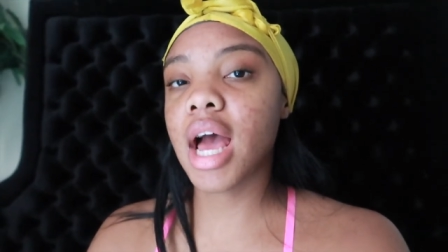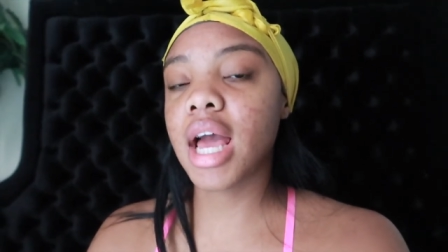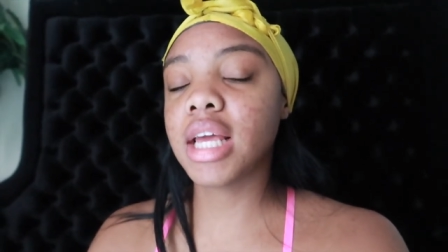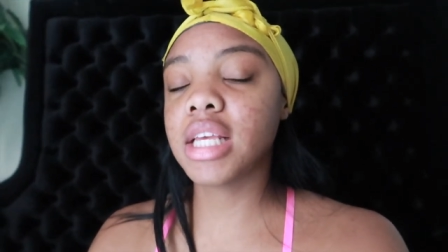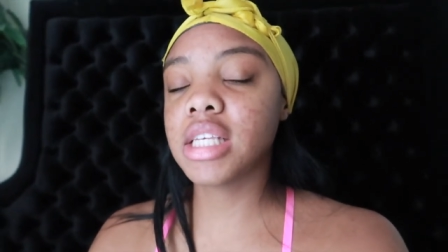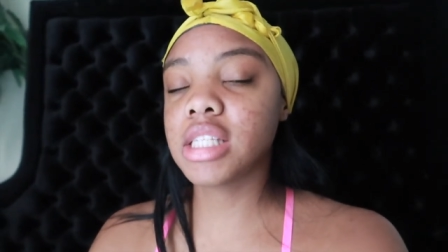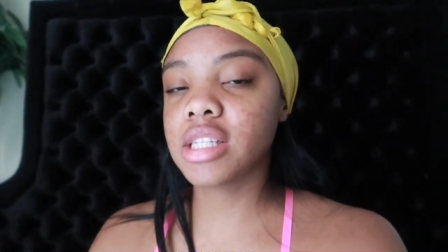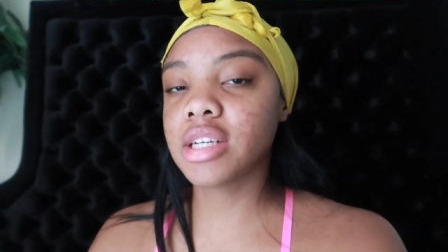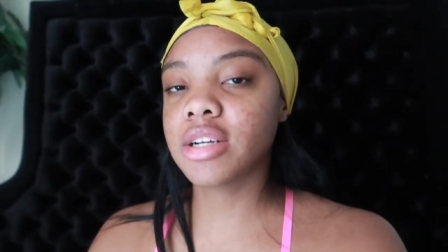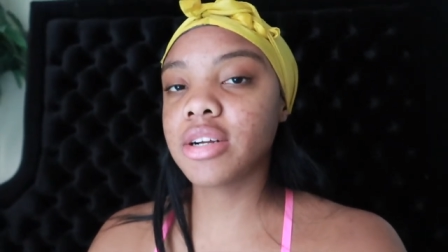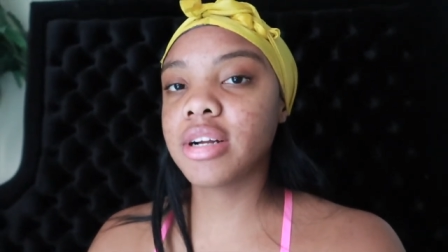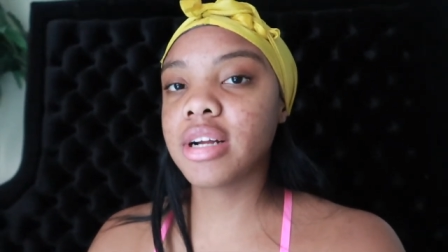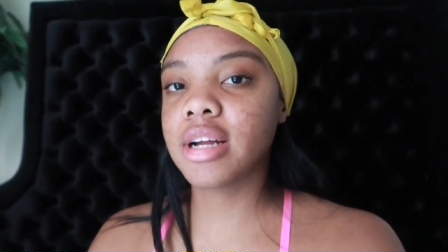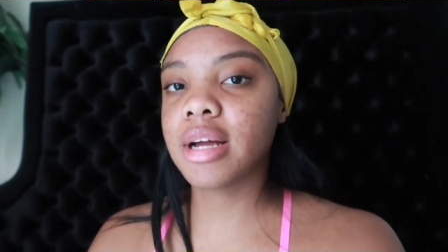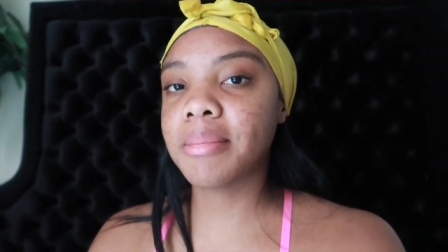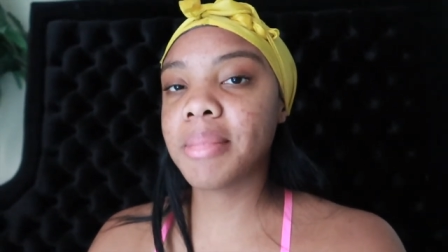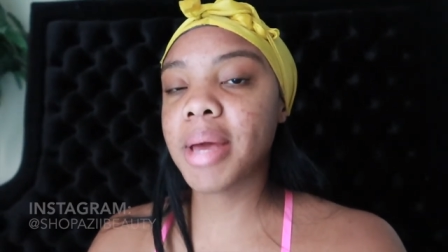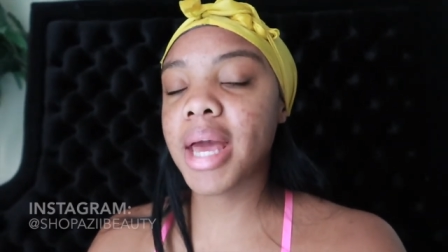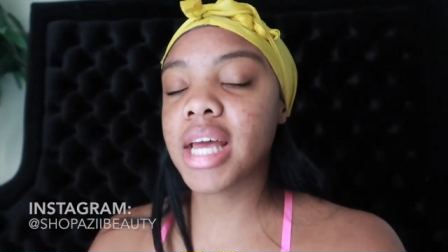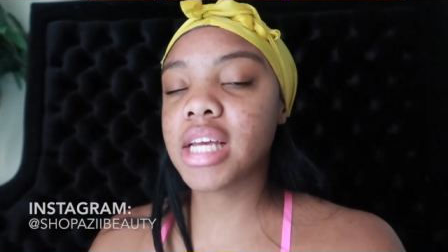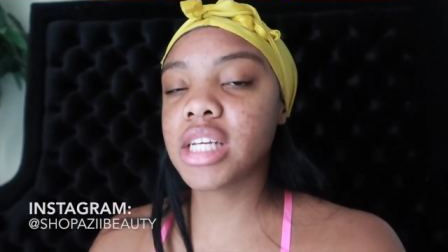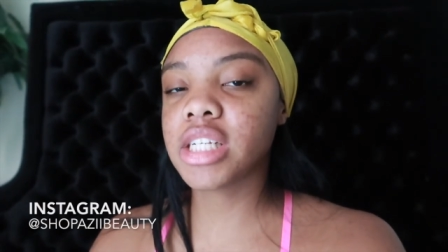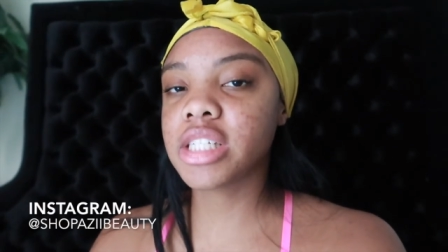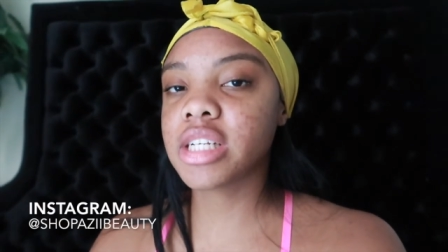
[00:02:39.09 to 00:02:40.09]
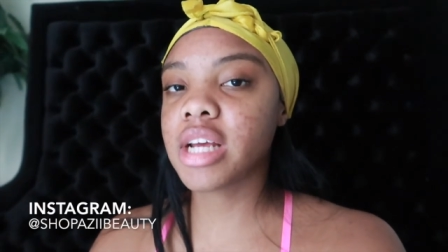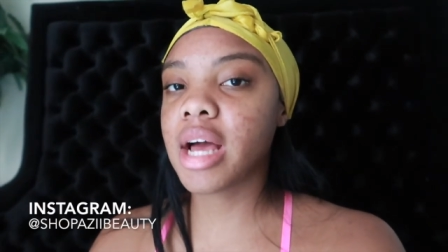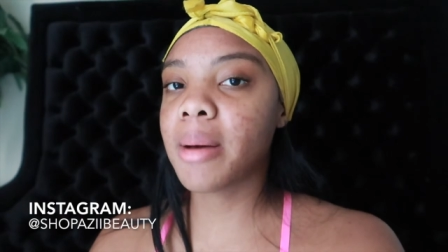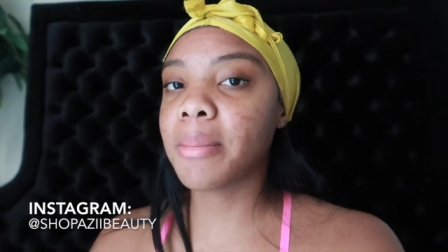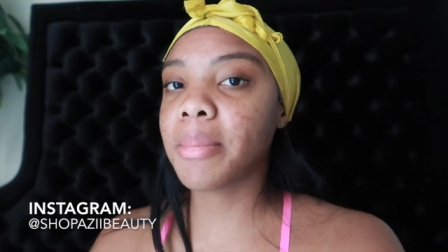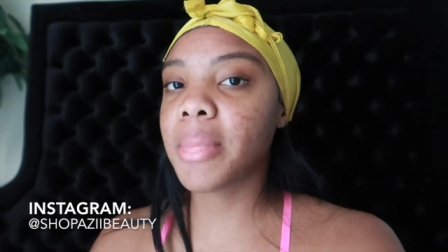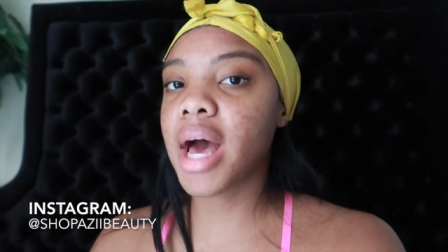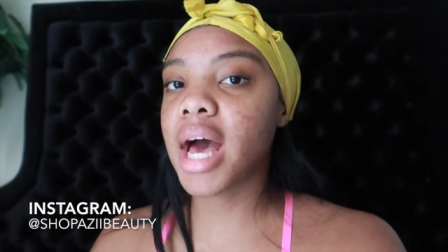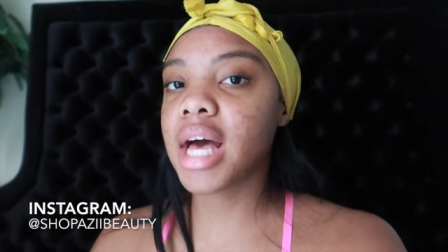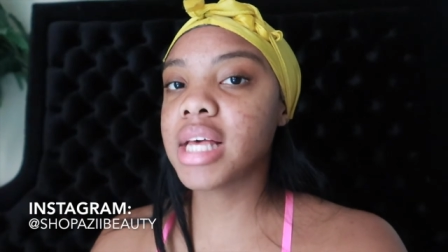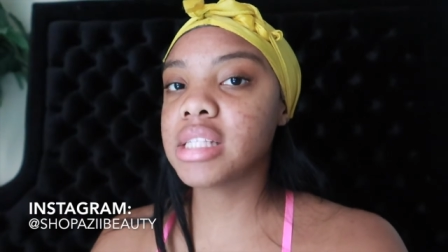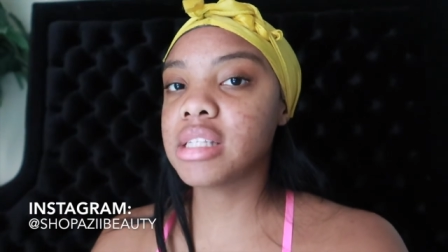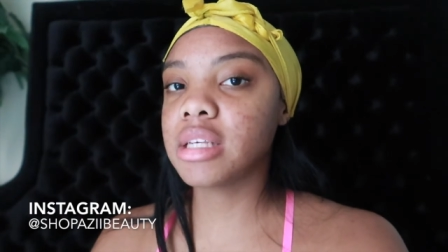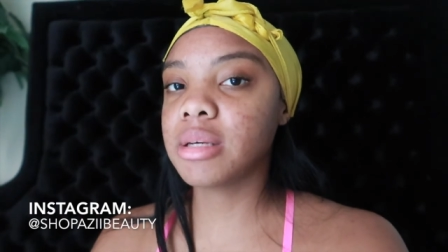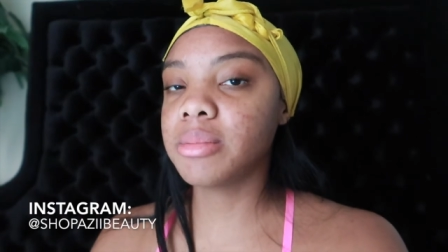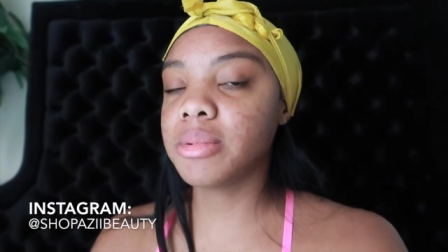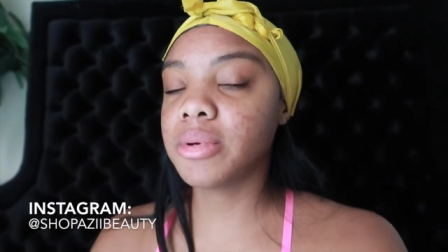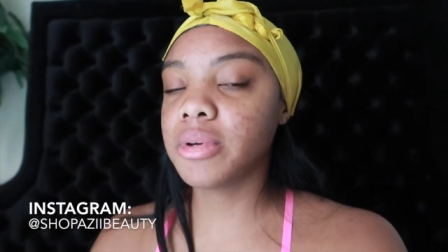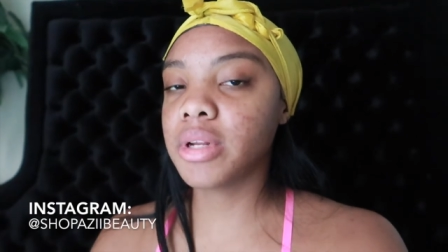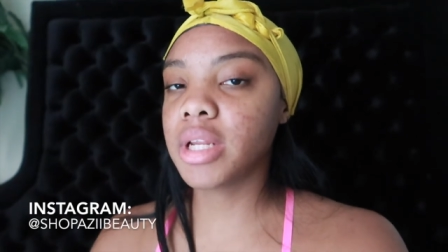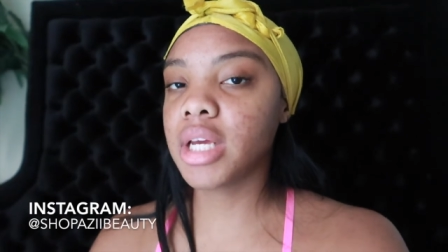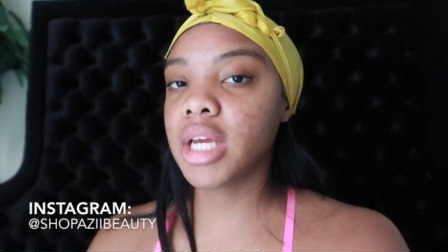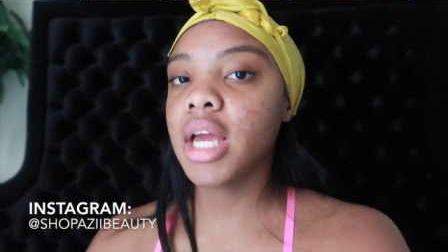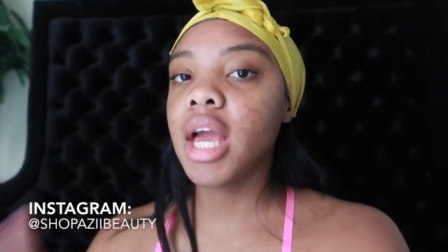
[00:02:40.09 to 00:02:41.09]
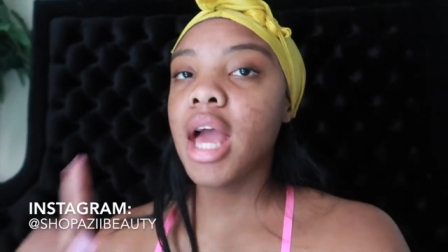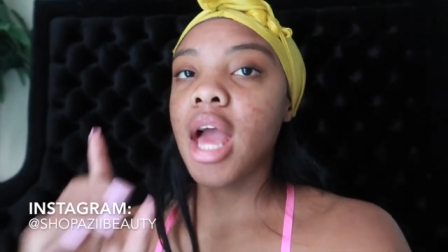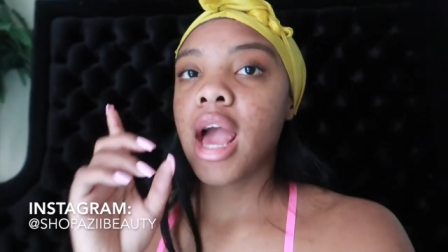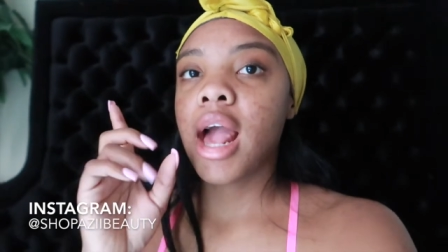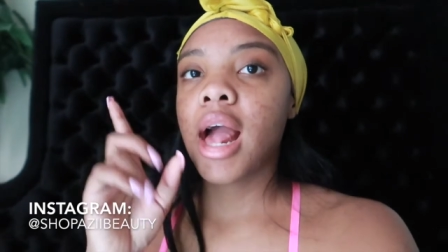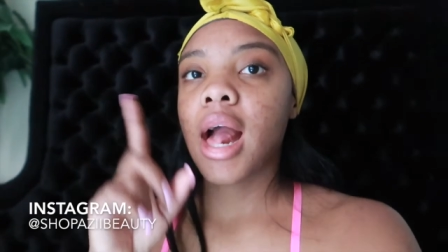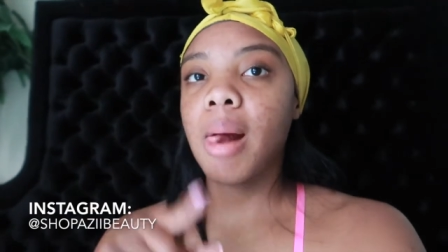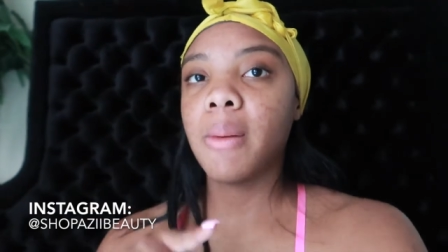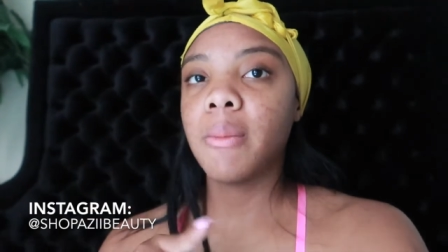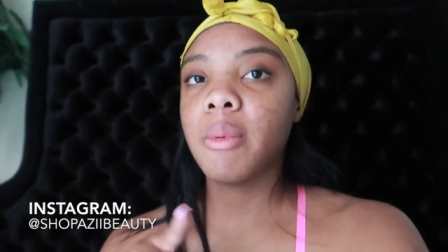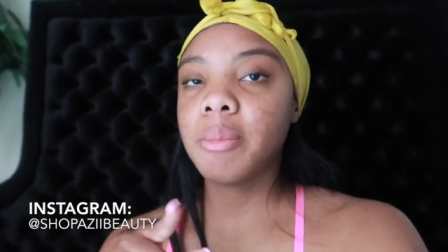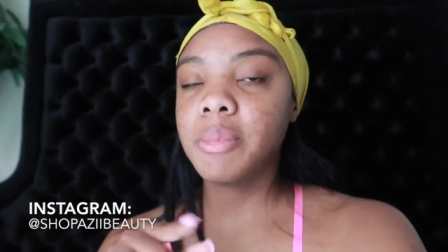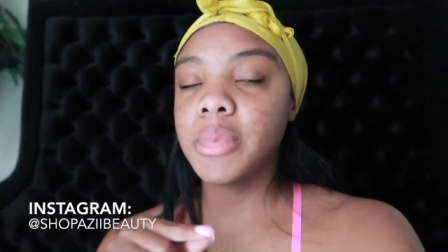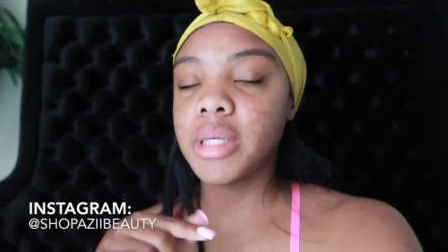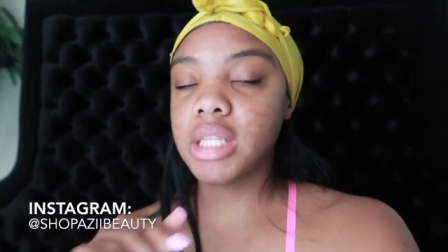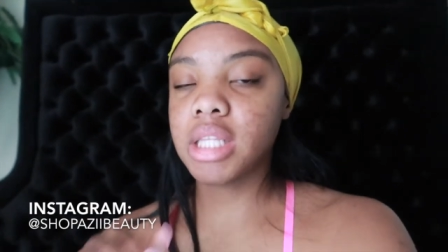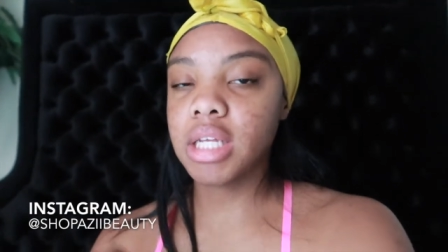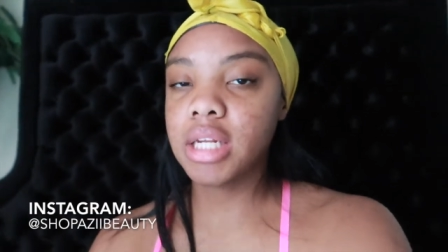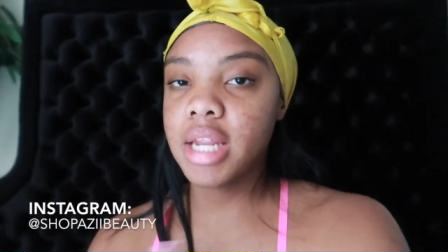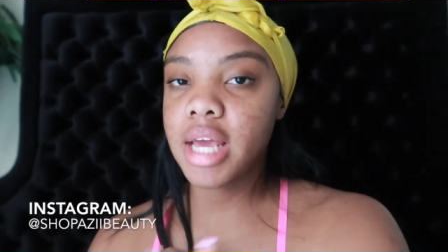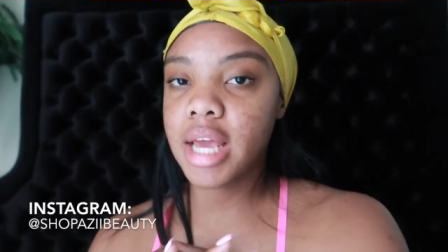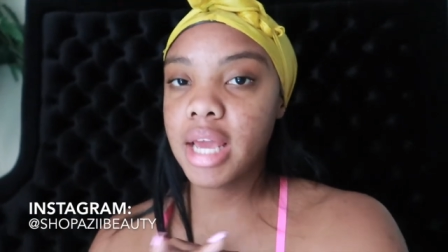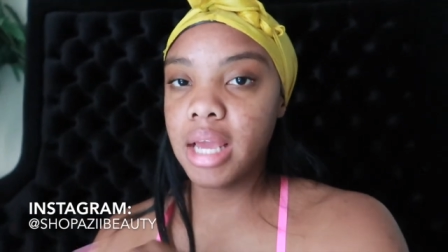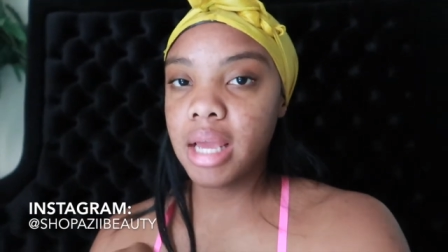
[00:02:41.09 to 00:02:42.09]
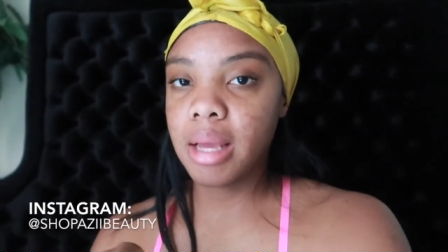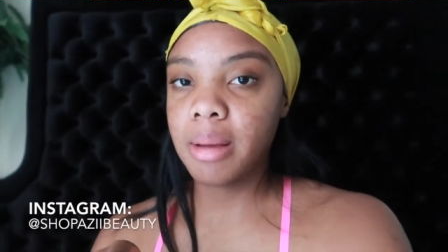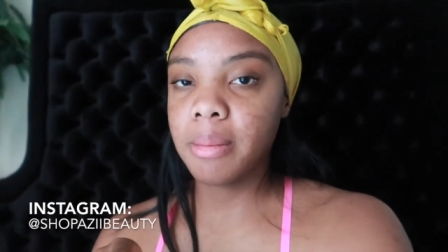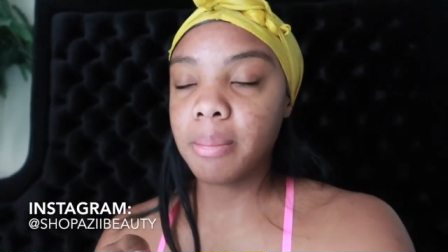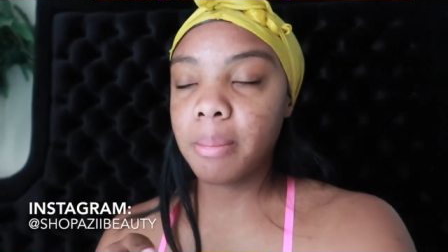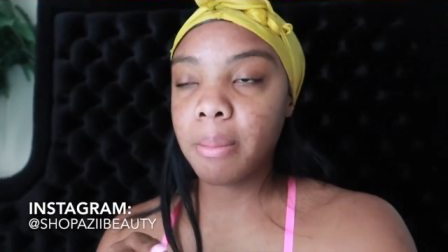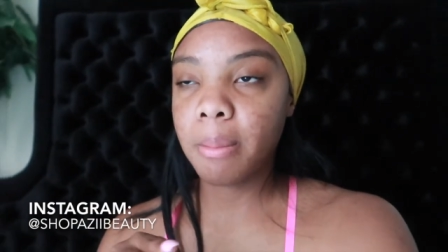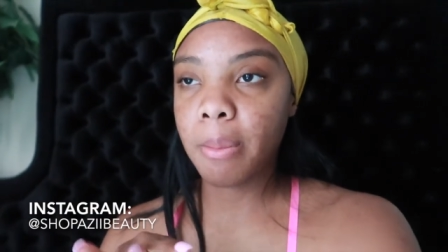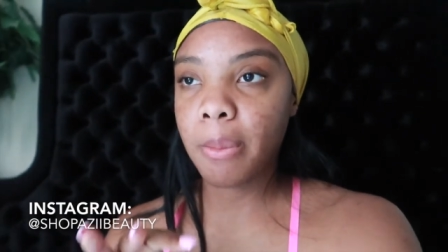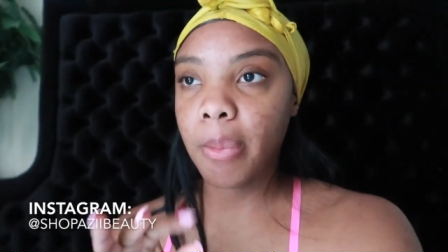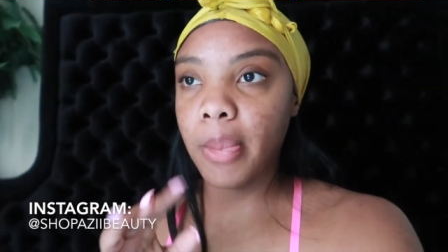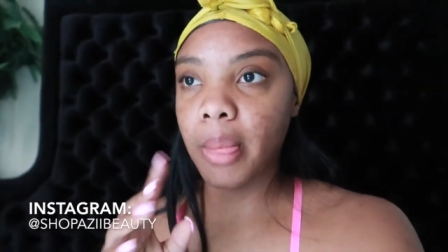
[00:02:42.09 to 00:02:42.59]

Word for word: instagram at shop Azii beauty i'm gonna put the name